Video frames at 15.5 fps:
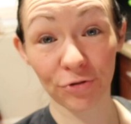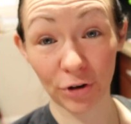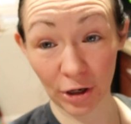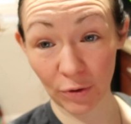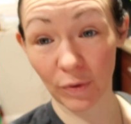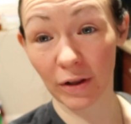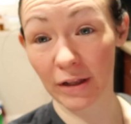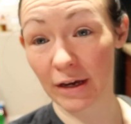
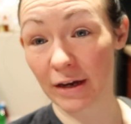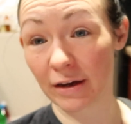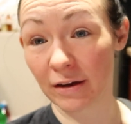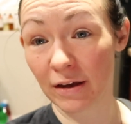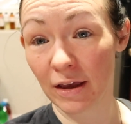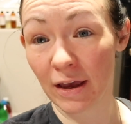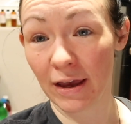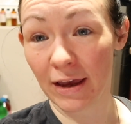
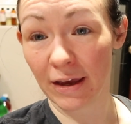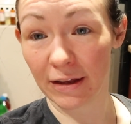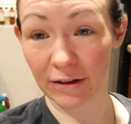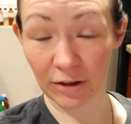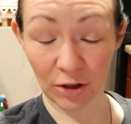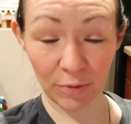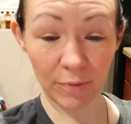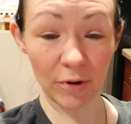Frequently
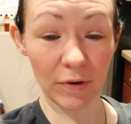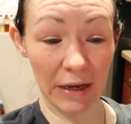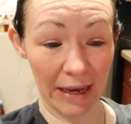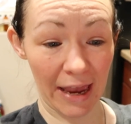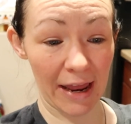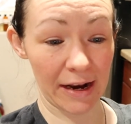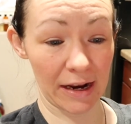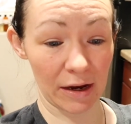in
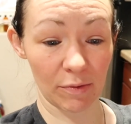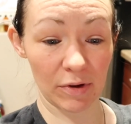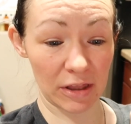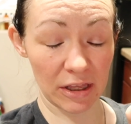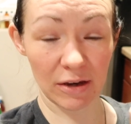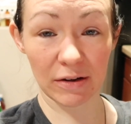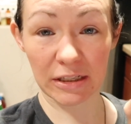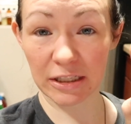communicating
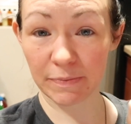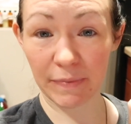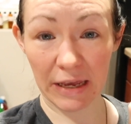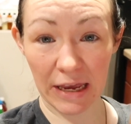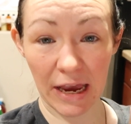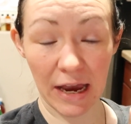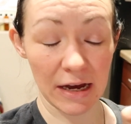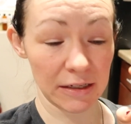with U S
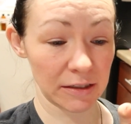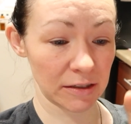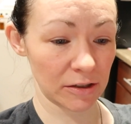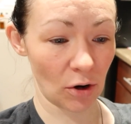P S.